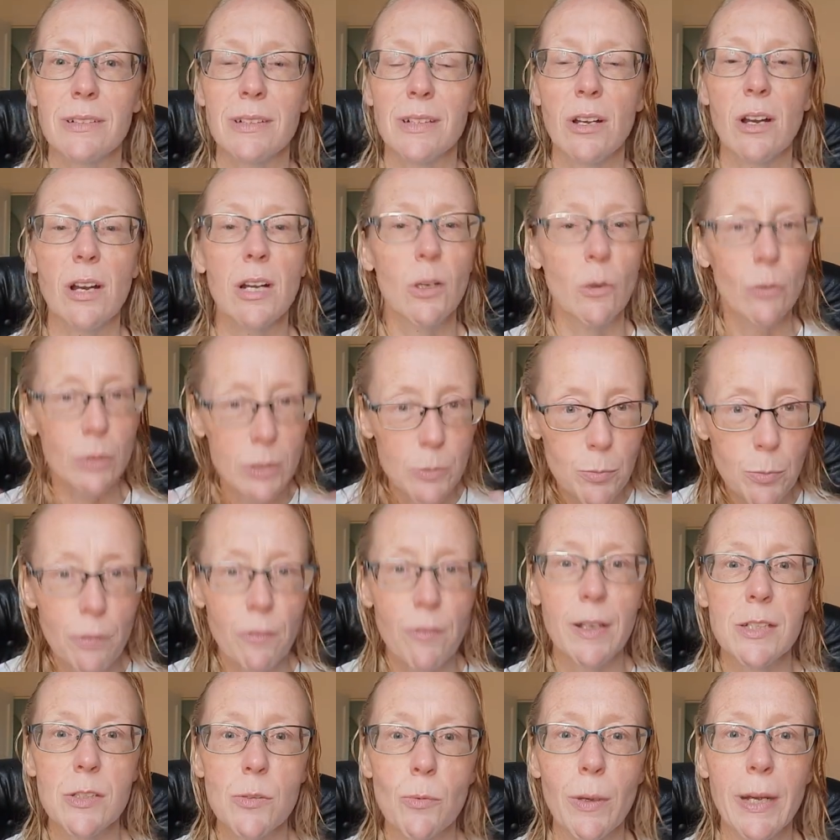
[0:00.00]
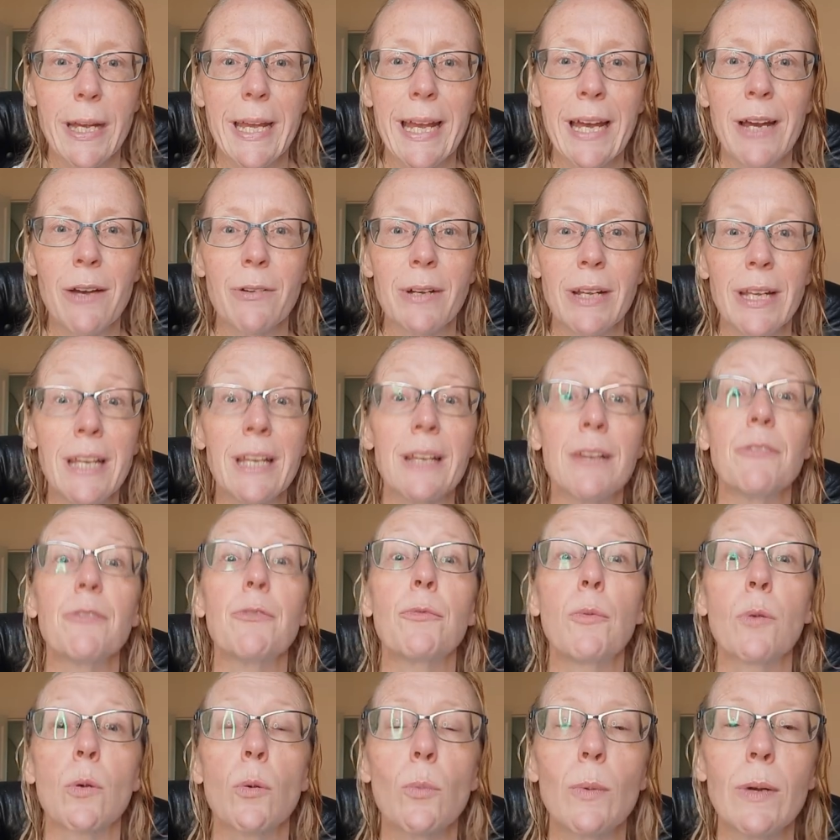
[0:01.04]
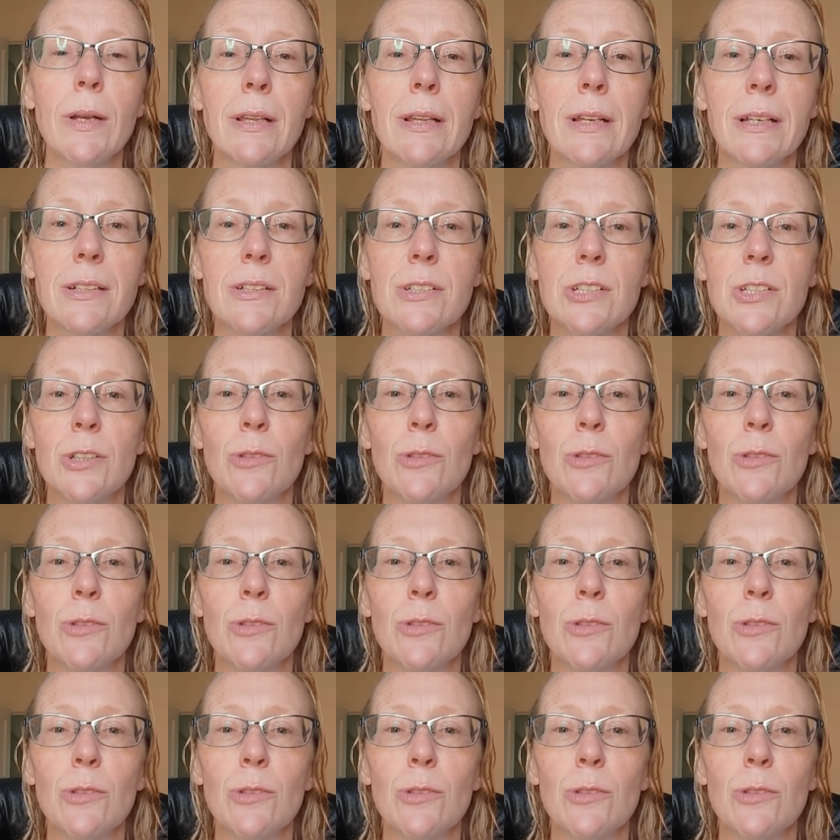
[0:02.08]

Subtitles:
God always provides a way out if we're willing